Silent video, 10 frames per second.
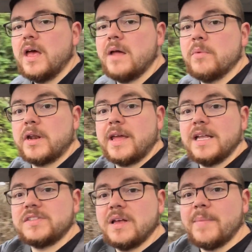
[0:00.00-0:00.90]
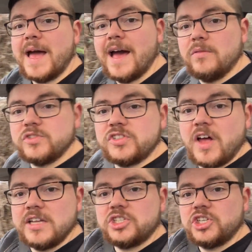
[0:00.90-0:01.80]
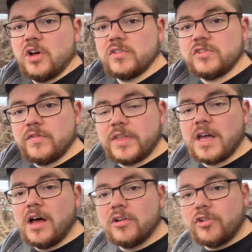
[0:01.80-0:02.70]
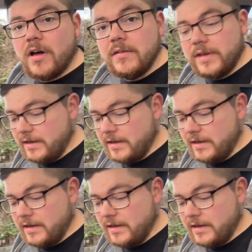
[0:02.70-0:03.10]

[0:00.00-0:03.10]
and we're going to get some outside shots of the car driving.